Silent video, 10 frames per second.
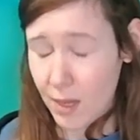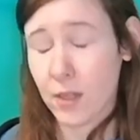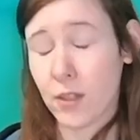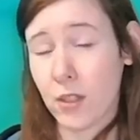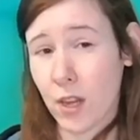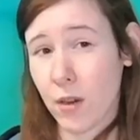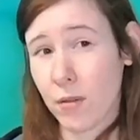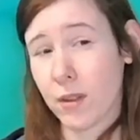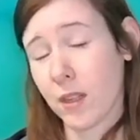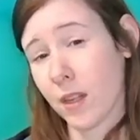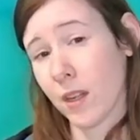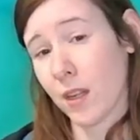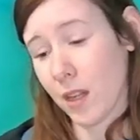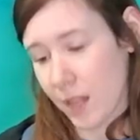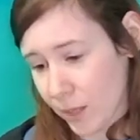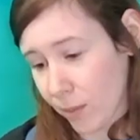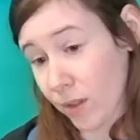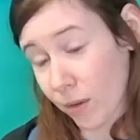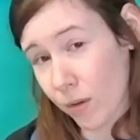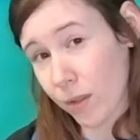so these ones
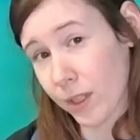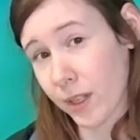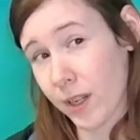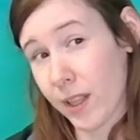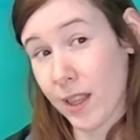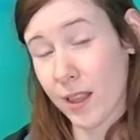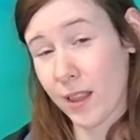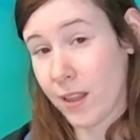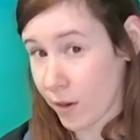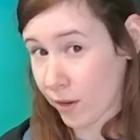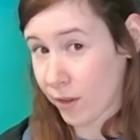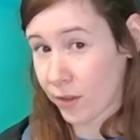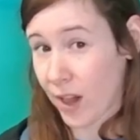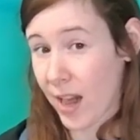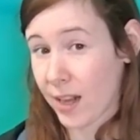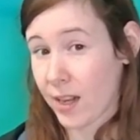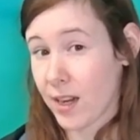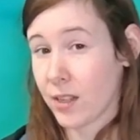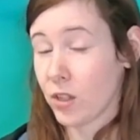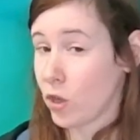are older. The Earth Dragon
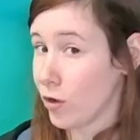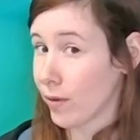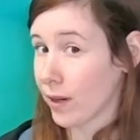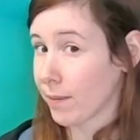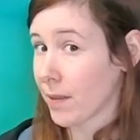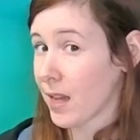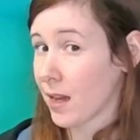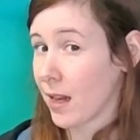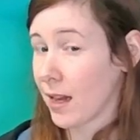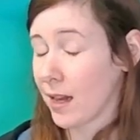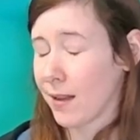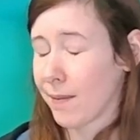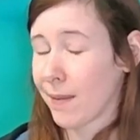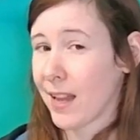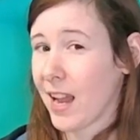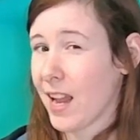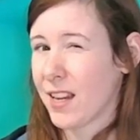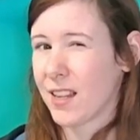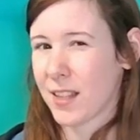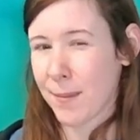is newer. Um,
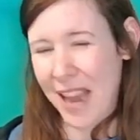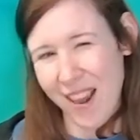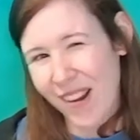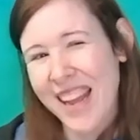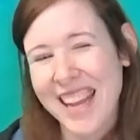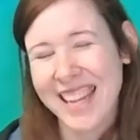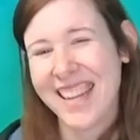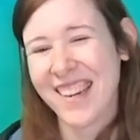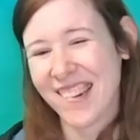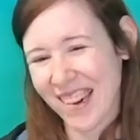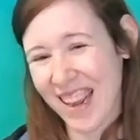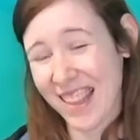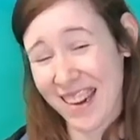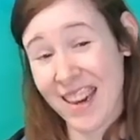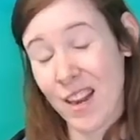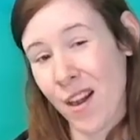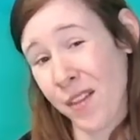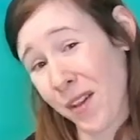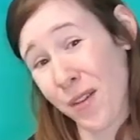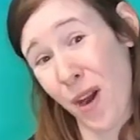and somehow or other,
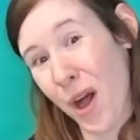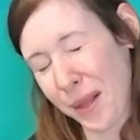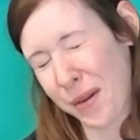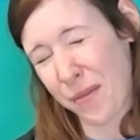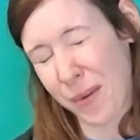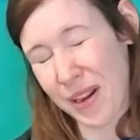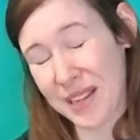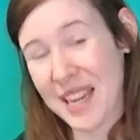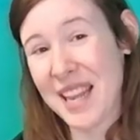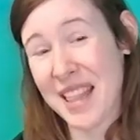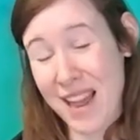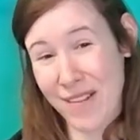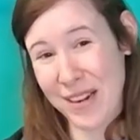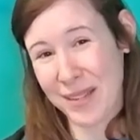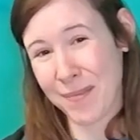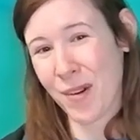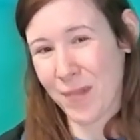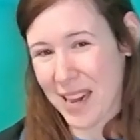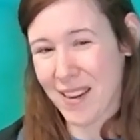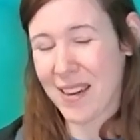although they're all out of print, that one is more
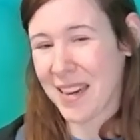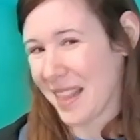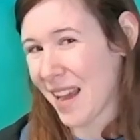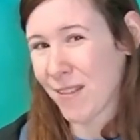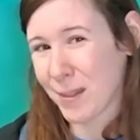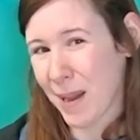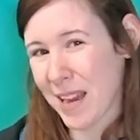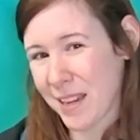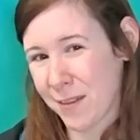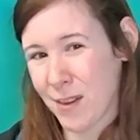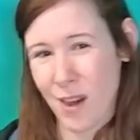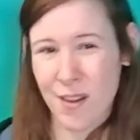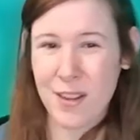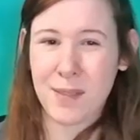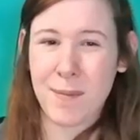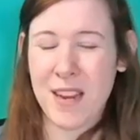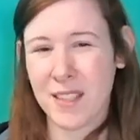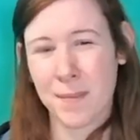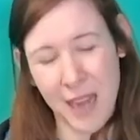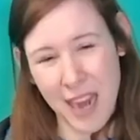rare. And that one's by a different artist, by
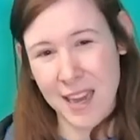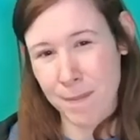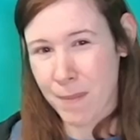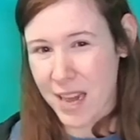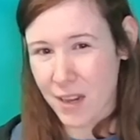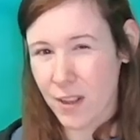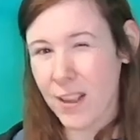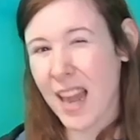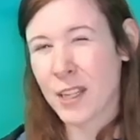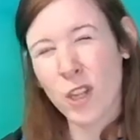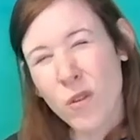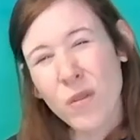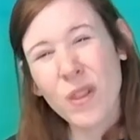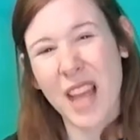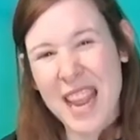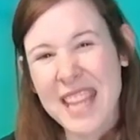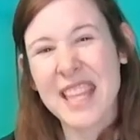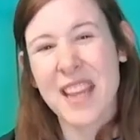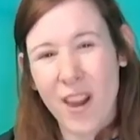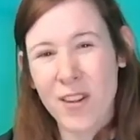some guy named Michael. I don't like
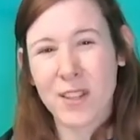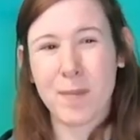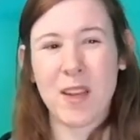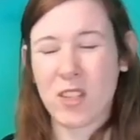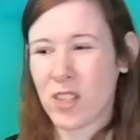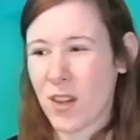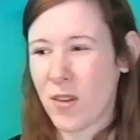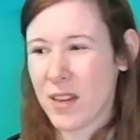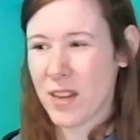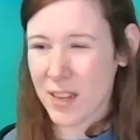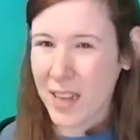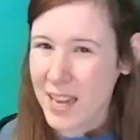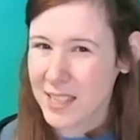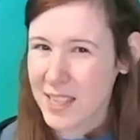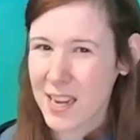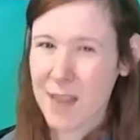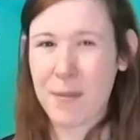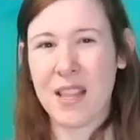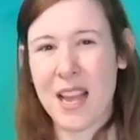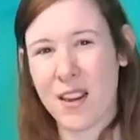the art as much, so you can kind of see it up
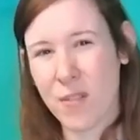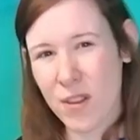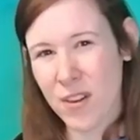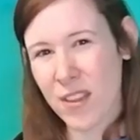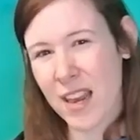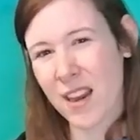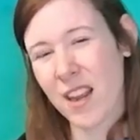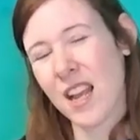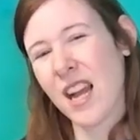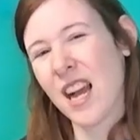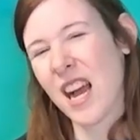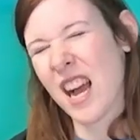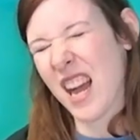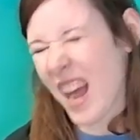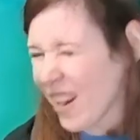in that corner there. I